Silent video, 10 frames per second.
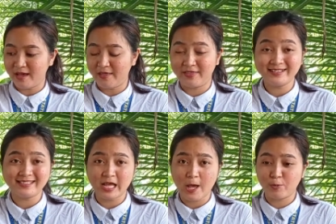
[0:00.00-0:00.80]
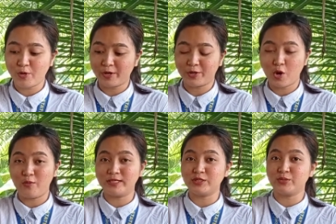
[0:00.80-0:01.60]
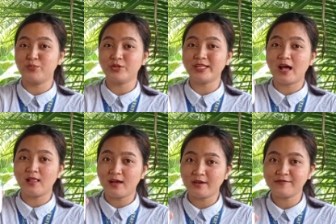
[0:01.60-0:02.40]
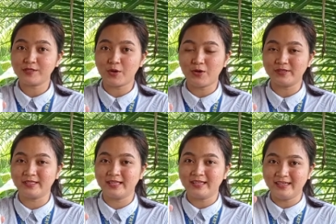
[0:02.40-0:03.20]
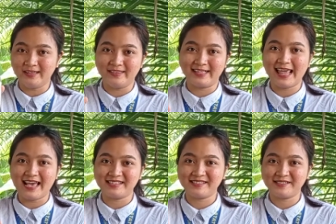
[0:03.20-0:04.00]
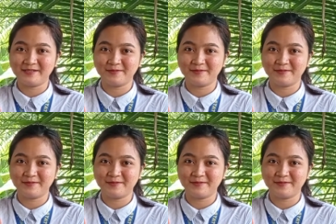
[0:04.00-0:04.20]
And this time, we are going to put a lot of salt in the glass.